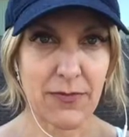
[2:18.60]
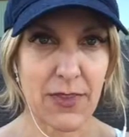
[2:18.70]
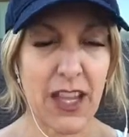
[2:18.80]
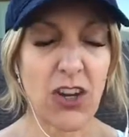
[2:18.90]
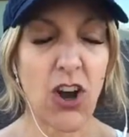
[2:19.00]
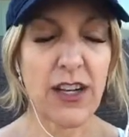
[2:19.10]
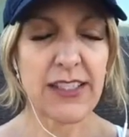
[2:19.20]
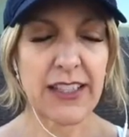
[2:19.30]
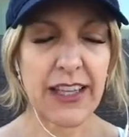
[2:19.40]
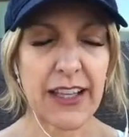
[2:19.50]
And
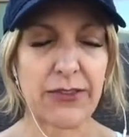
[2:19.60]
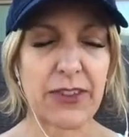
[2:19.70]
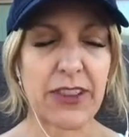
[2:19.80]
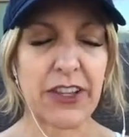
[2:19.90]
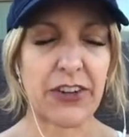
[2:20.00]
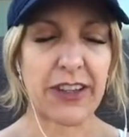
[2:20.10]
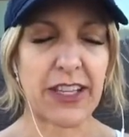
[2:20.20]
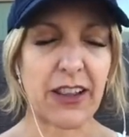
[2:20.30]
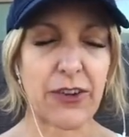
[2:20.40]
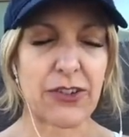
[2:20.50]
honestly, literally
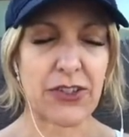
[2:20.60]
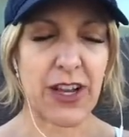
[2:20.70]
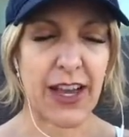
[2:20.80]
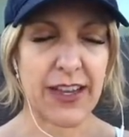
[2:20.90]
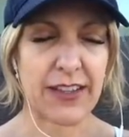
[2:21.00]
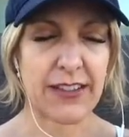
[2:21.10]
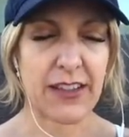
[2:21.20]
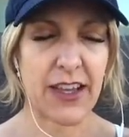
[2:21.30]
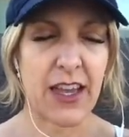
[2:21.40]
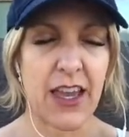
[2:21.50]
close your eyes
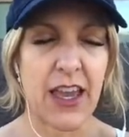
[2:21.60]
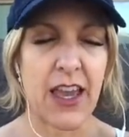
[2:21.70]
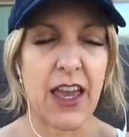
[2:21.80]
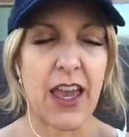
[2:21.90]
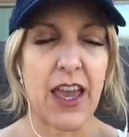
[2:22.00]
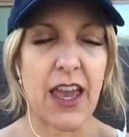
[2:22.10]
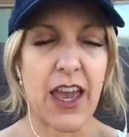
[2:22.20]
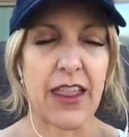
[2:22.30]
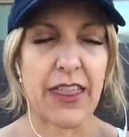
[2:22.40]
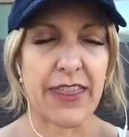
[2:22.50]

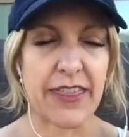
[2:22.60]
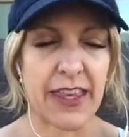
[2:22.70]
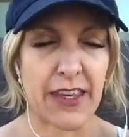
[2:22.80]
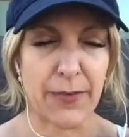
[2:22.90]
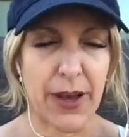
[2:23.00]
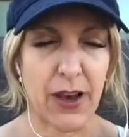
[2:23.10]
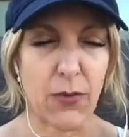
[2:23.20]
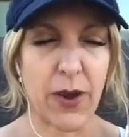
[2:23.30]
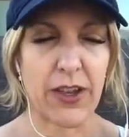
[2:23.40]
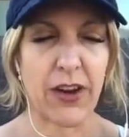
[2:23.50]
and think about
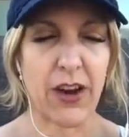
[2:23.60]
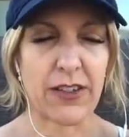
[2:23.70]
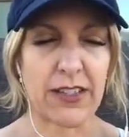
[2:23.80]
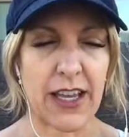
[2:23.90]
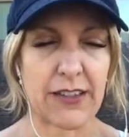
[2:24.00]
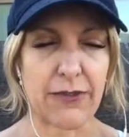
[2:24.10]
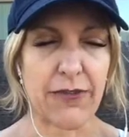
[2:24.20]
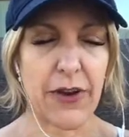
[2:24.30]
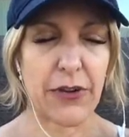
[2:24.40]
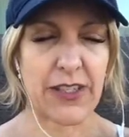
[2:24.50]
what your heart says, and
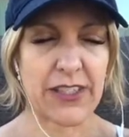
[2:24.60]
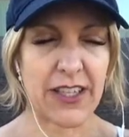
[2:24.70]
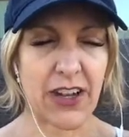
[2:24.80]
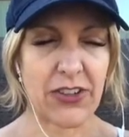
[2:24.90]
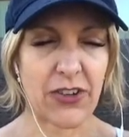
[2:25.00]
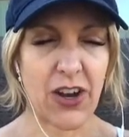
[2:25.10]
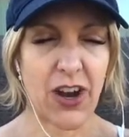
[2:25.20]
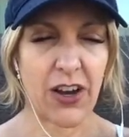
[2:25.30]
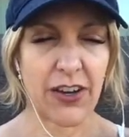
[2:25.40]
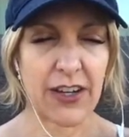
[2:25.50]
focus in on your
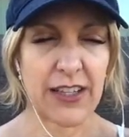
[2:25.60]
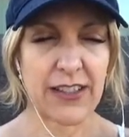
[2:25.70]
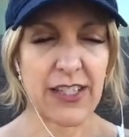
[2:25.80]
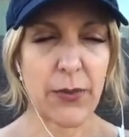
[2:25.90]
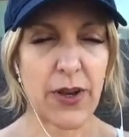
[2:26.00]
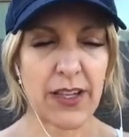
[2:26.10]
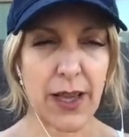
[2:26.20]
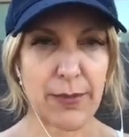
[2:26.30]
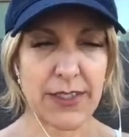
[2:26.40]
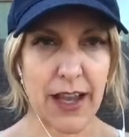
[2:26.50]
heart and see what
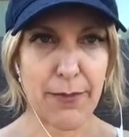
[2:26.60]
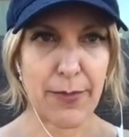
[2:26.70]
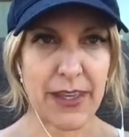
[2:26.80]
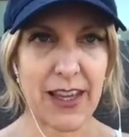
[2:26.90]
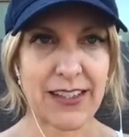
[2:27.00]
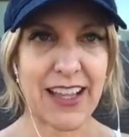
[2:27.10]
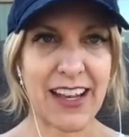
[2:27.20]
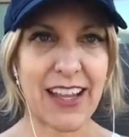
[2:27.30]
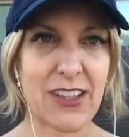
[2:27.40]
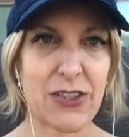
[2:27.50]
comes up, because
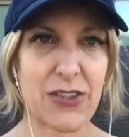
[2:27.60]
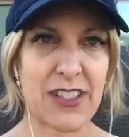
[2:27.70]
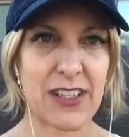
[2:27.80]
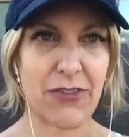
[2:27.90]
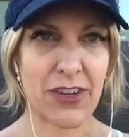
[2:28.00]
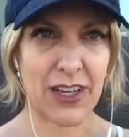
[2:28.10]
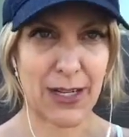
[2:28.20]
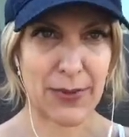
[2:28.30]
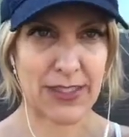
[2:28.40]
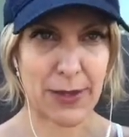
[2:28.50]
that answer is never going
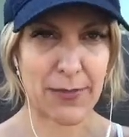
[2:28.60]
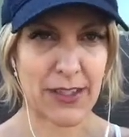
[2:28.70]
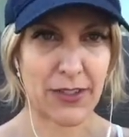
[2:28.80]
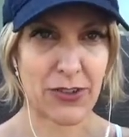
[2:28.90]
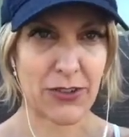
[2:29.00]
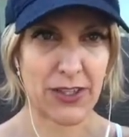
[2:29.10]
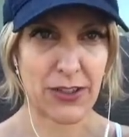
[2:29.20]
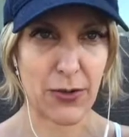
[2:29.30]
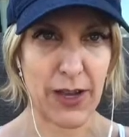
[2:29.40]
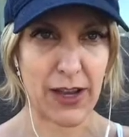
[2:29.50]
to be something to
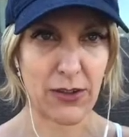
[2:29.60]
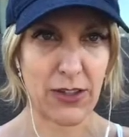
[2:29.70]
stress you out